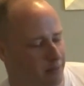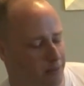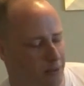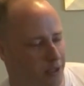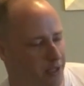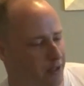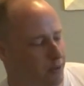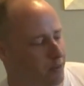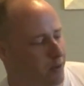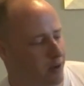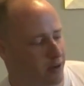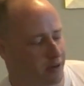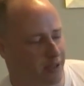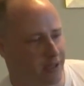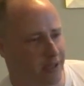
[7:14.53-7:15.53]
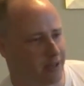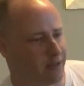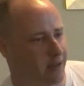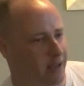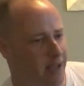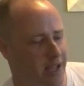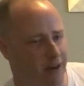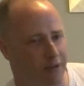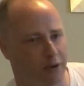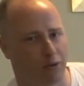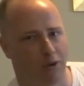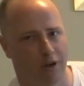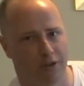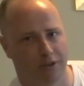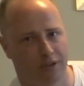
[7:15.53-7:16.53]
putting new water in it every
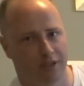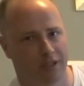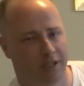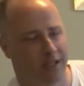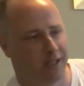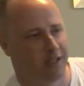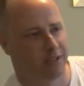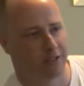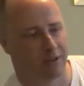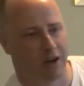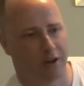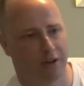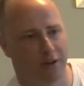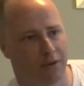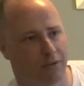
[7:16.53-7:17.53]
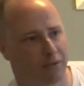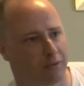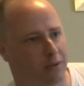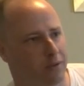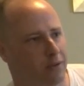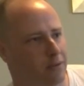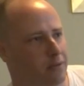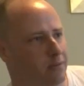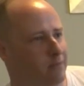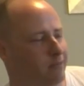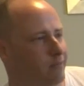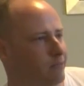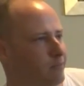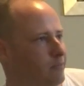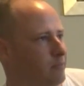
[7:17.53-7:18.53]
quadrant. So I'll go through
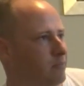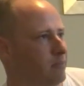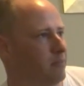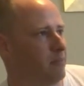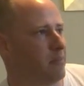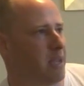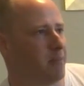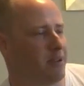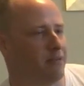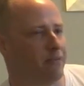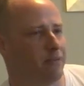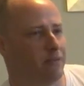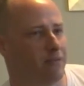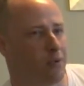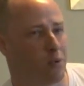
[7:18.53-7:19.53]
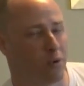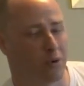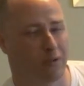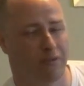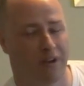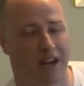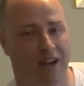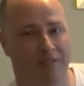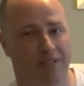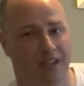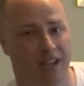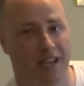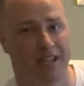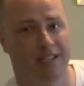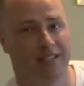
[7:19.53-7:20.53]
maybe 4 or 5
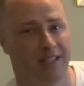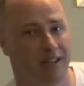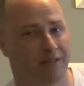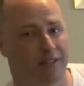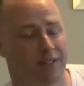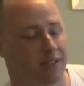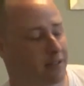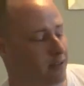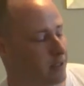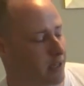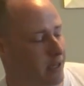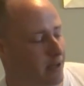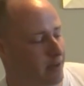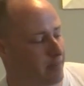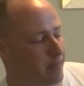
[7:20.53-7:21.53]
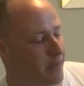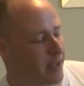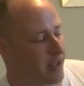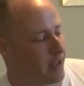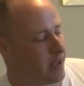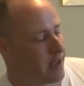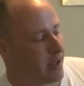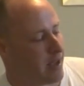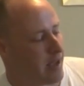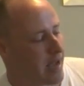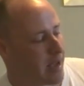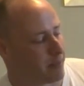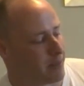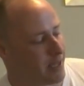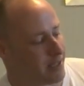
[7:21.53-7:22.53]
tanks every single time.
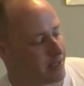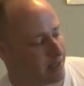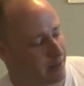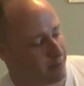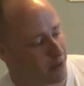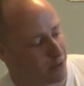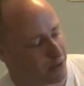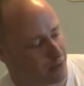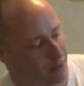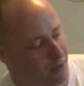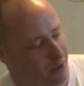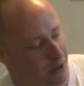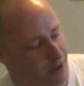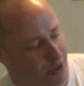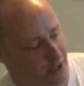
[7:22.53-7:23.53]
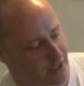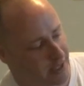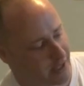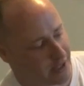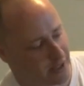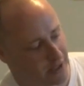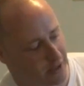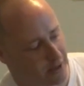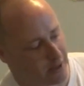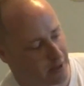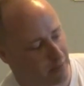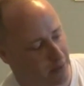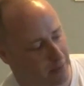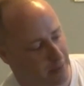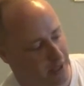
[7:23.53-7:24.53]
I'm guessing that most of the water just gets sucked
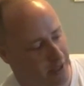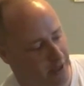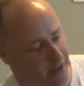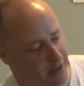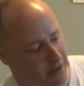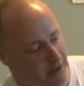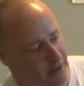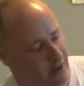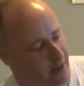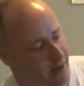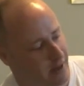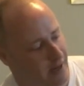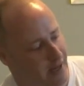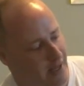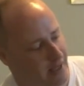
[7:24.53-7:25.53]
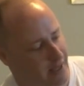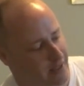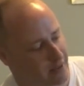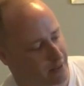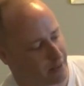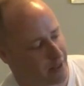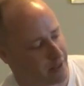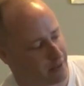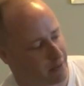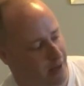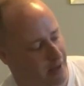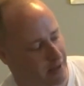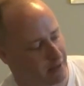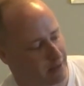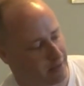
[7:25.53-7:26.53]
up here, and that's the reason
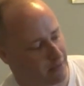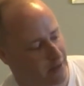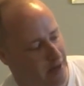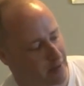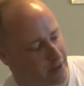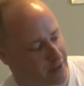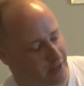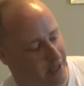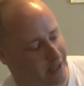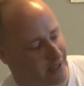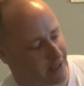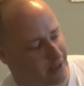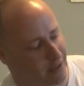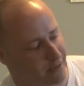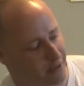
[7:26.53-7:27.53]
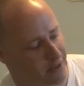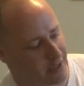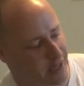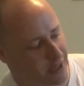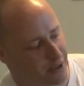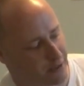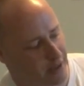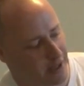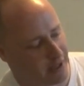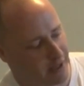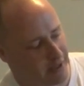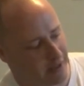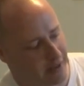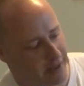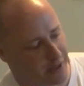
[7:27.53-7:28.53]
why the fabric's not getting
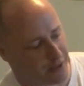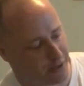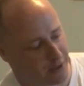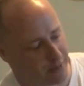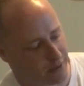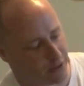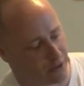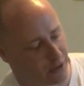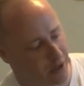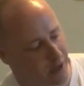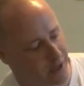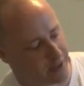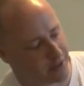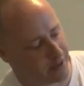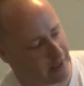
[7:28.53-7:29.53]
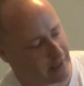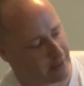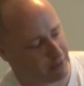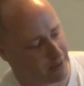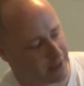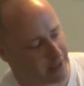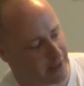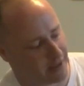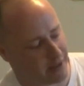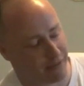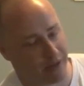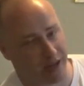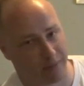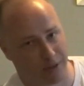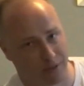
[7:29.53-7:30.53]
oversaturated, and as you come across, that's what's getting the
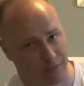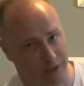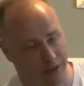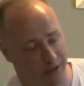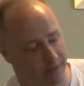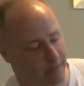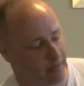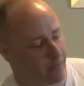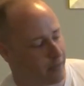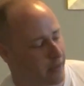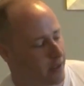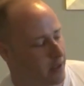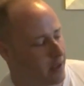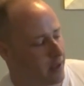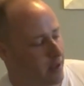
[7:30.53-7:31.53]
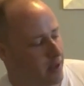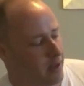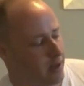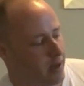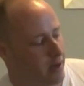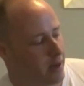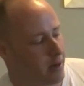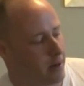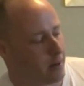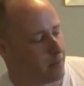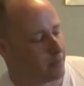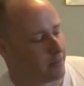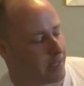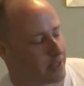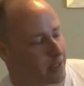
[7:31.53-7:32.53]
fabric wet.
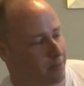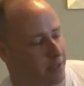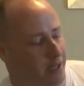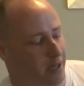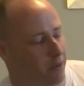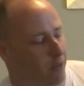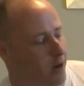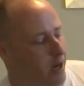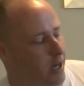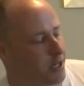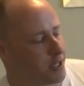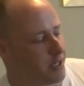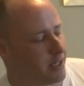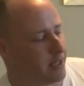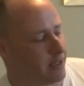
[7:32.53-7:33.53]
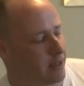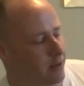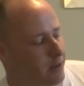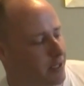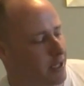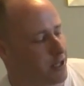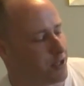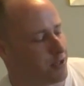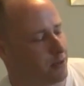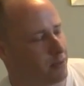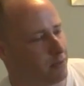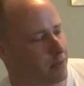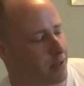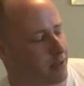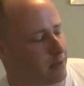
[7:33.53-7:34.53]
That's something you got to watch. The only issue
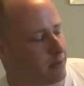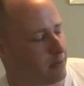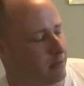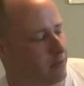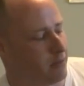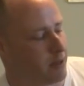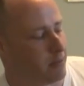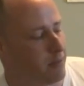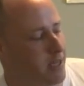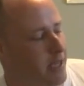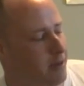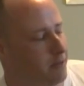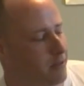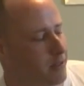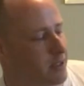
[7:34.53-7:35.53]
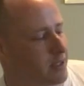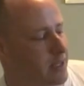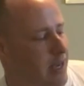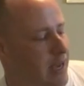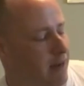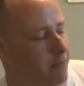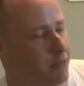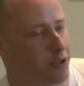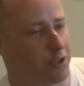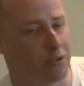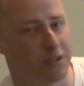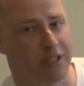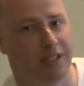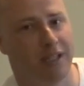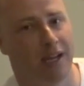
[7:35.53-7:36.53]
with me was I was
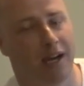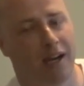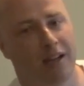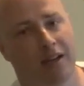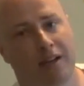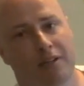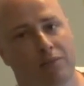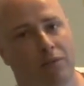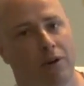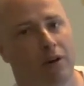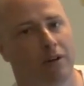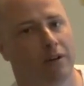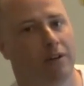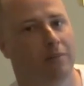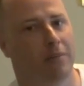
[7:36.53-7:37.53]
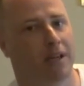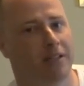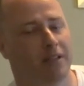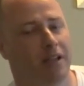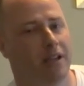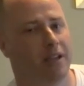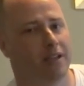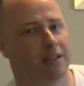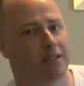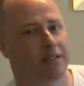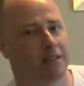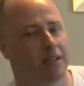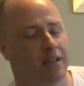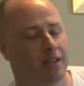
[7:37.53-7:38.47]
using deionized water in my tanks